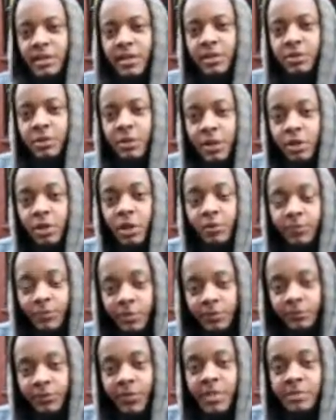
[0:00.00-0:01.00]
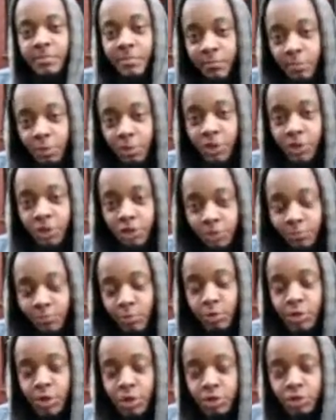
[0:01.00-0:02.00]
They're doing a lot of good things, more than
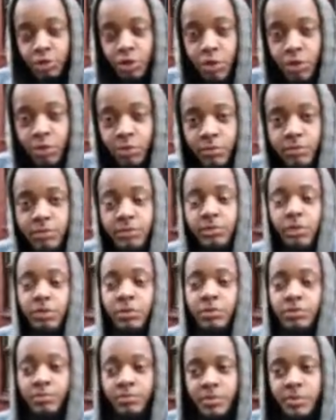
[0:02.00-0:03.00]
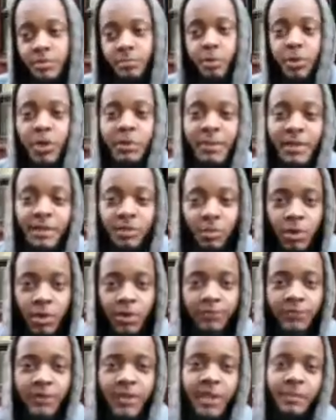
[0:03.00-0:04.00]
you know. So support them, make
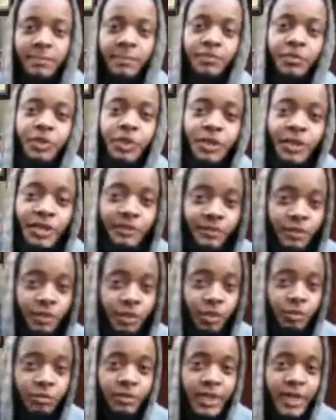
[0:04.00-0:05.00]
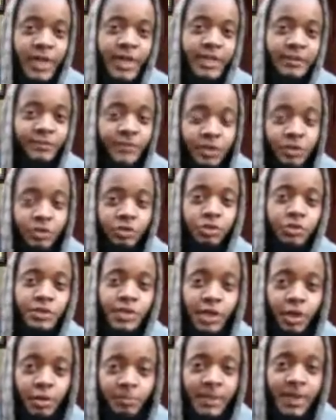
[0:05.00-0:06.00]
dua for them. If you can even donate anything you can do
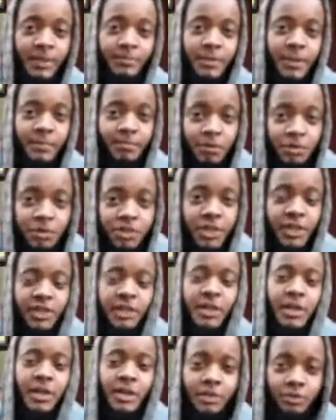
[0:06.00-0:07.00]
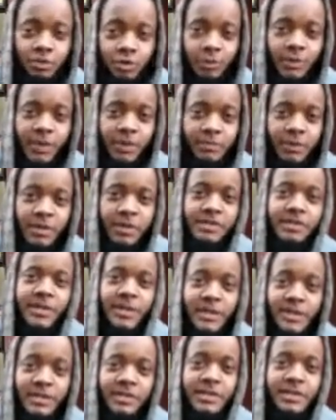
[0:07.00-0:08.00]
to help that project, do it, because
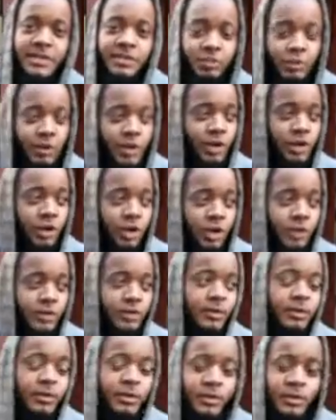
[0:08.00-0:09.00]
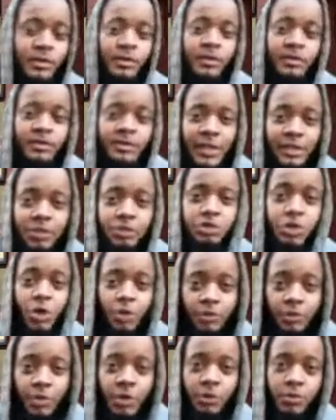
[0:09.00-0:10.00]
he's doing a lot that you
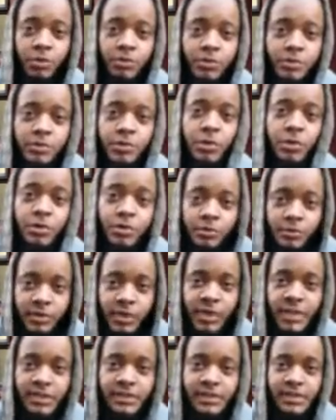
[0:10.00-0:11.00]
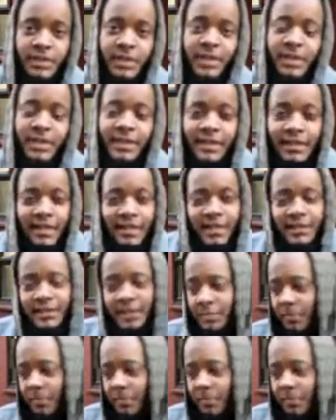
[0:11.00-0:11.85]
don't know. So like I say, any